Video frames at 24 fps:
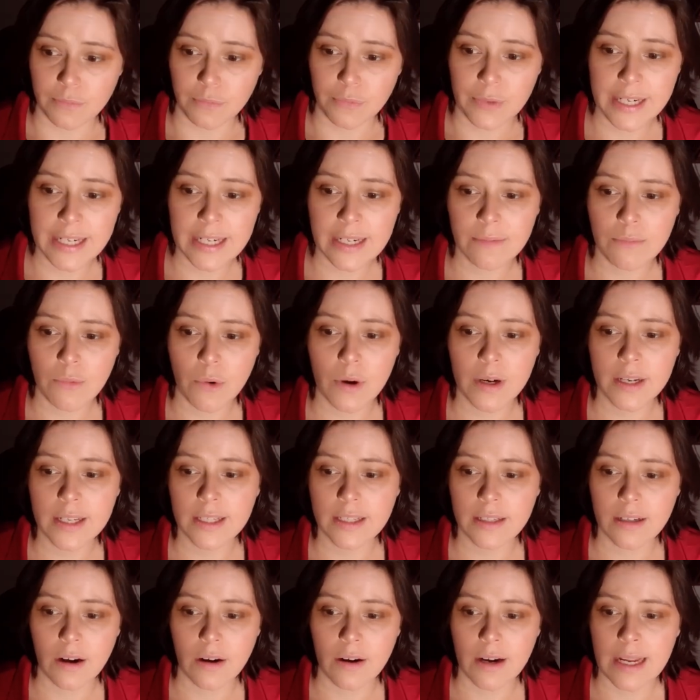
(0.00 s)
Reid and
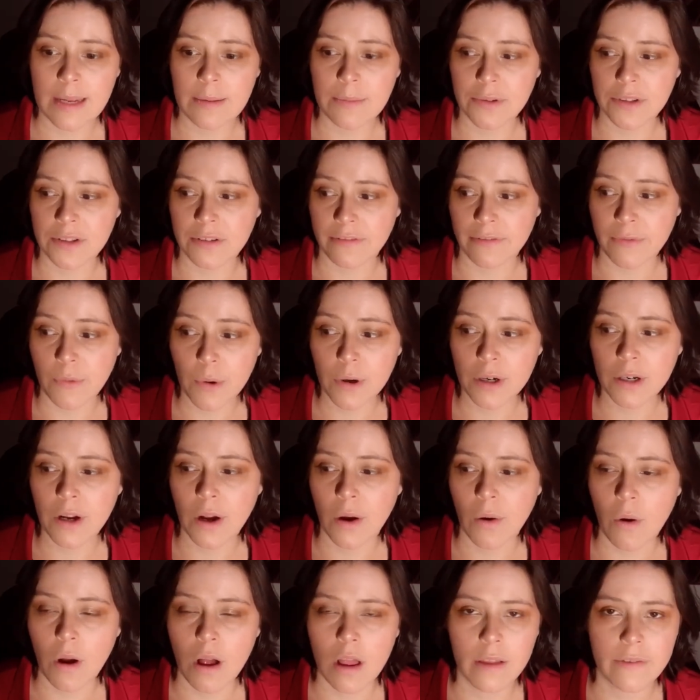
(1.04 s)
Morgan are able to
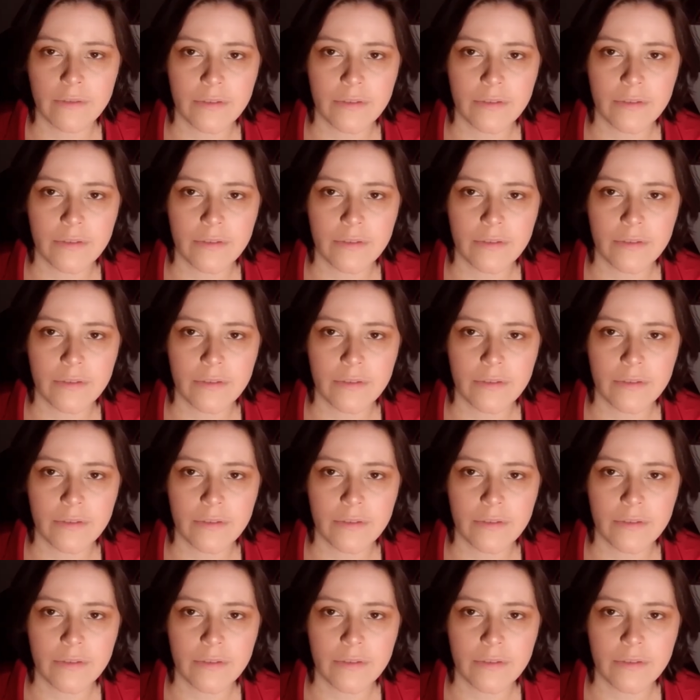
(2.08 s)
forego all